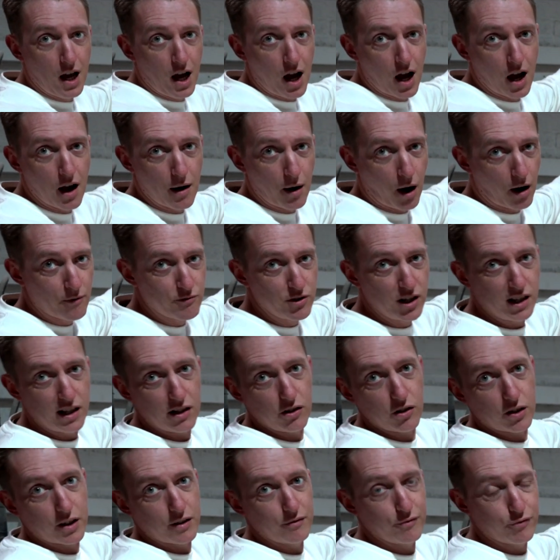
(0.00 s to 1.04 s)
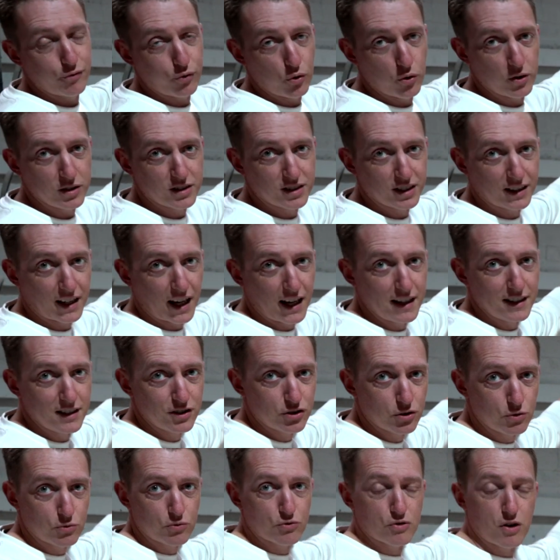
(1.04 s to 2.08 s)
I'm really looking forward to getting this
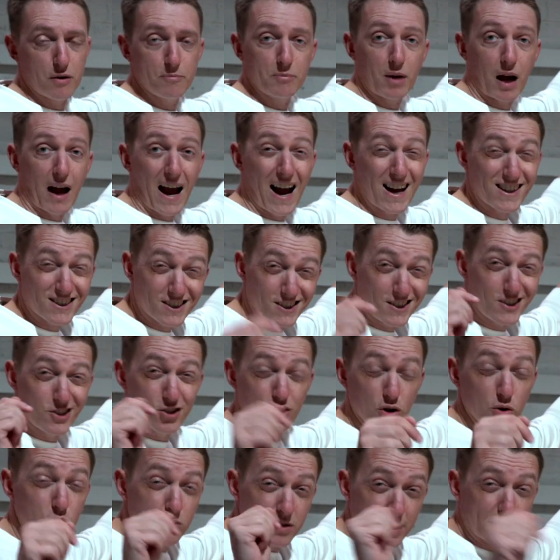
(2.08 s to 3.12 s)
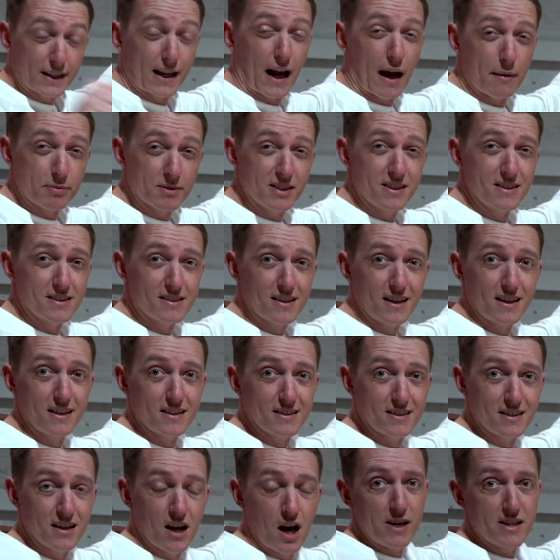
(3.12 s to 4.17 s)
all trimmed out. Actually, George at Captain
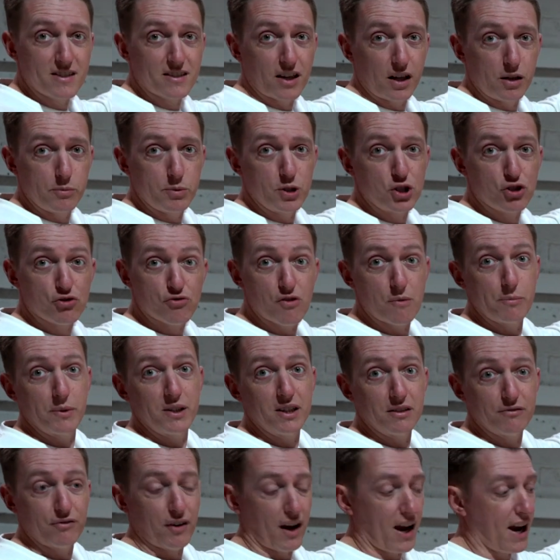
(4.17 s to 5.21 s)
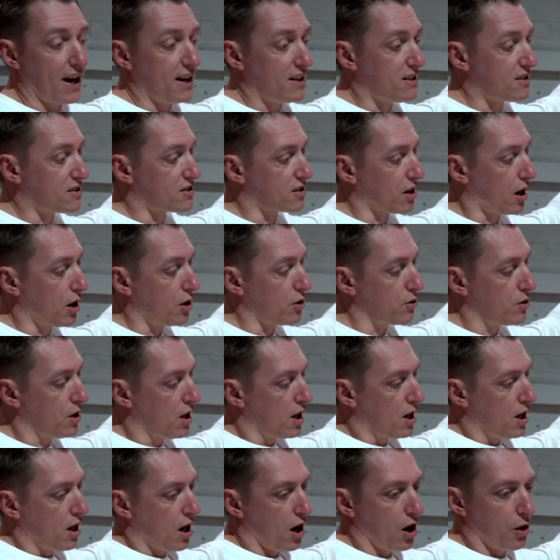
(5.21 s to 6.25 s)
Seats is going to be trimming the van, so
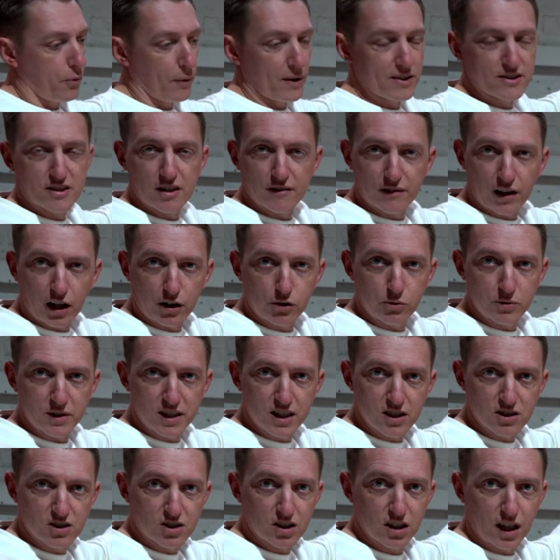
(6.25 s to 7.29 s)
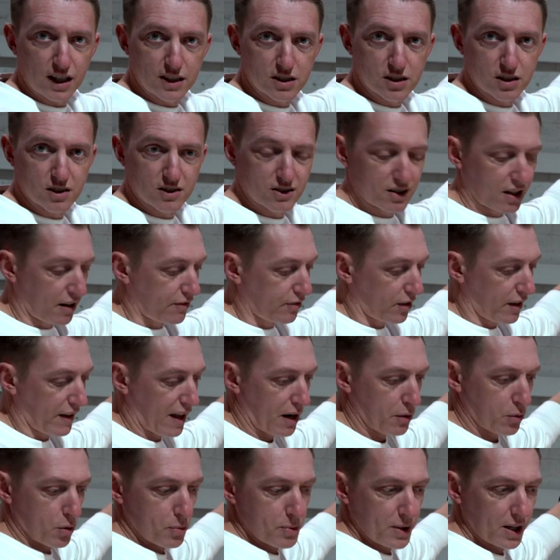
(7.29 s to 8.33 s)
once I've done all the installation stuff like
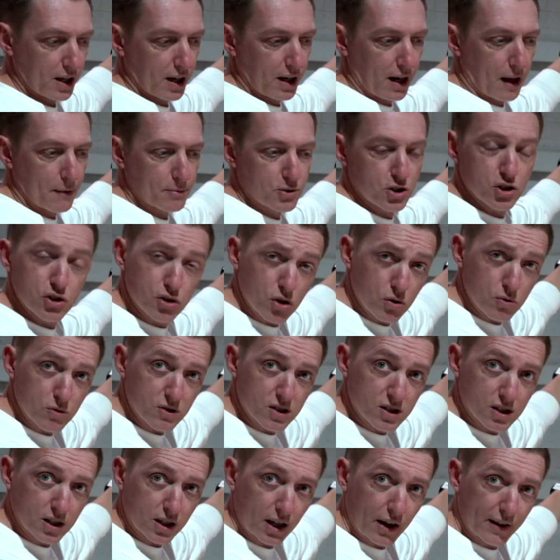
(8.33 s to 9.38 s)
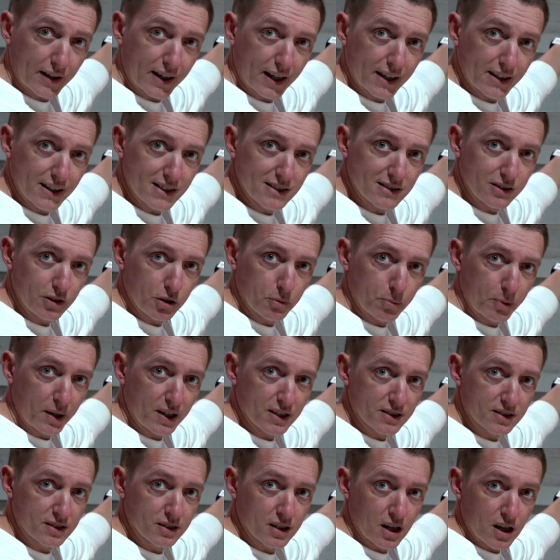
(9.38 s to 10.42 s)
that, we'll be going up to George to go and get these little
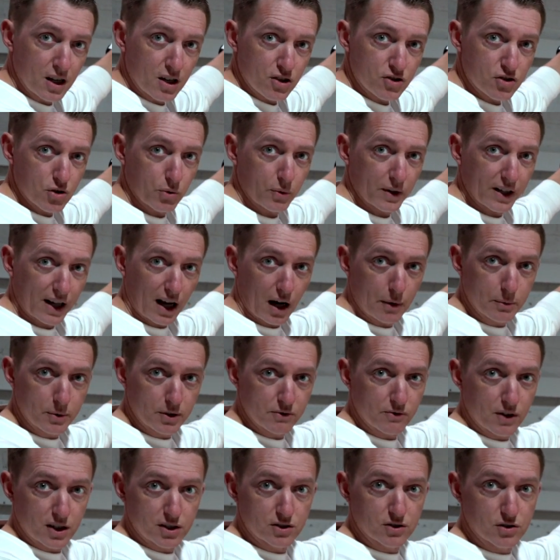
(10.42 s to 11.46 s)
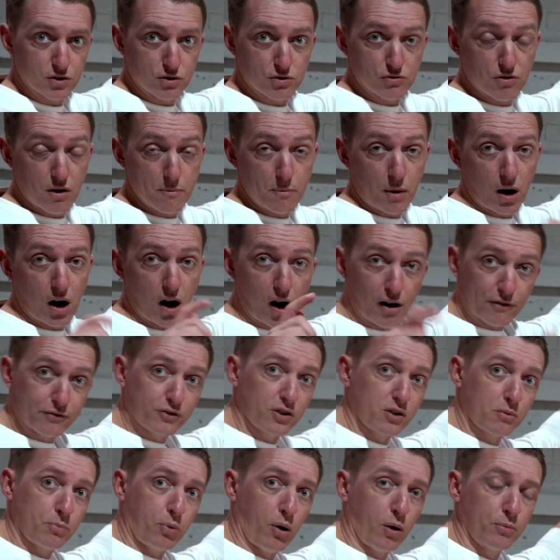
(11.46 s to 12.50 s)
bits sorted out with the rest of the trim after
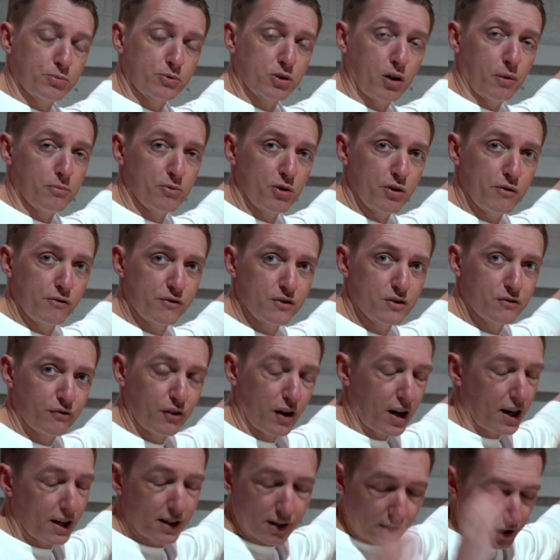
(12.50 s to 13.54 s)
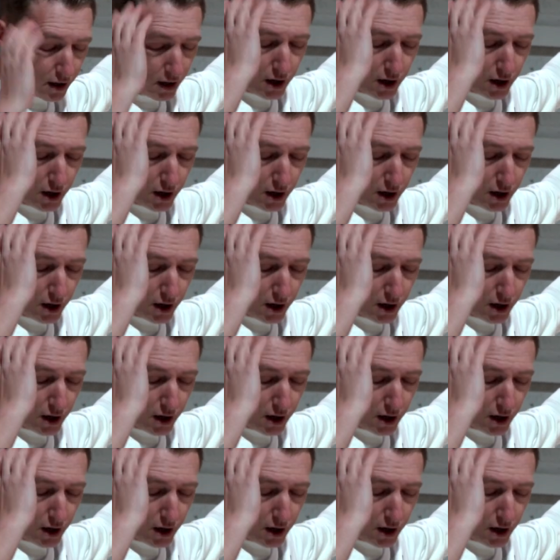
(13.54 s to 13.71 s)
the pop top roof is fitted.